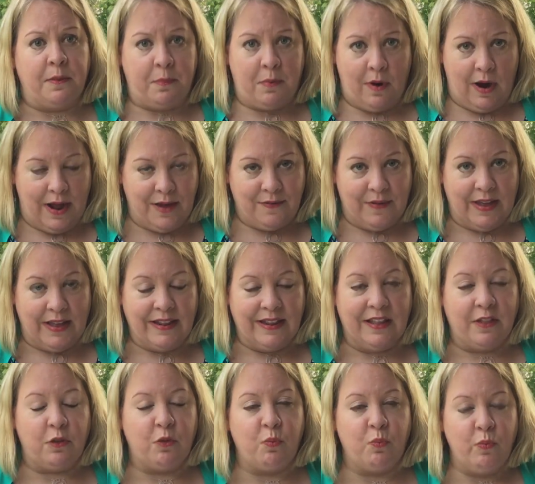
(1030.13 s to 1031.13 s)
private.
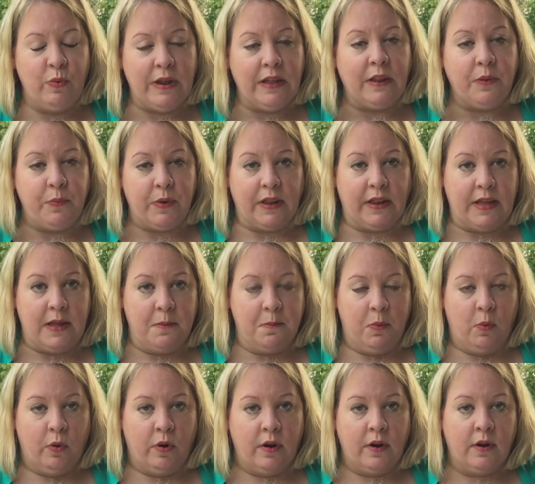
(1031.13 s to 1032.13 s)
It's really, really
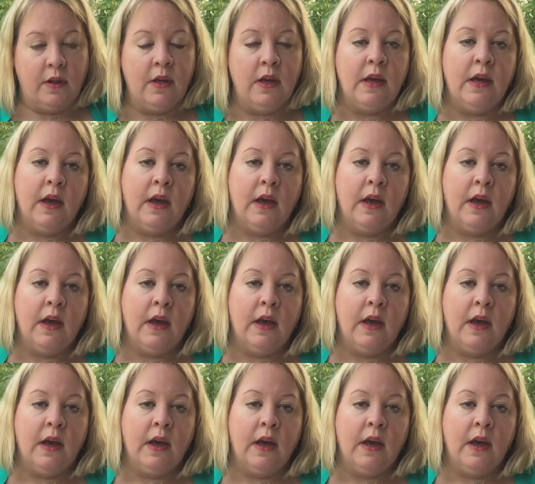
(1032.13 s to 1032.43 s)
important.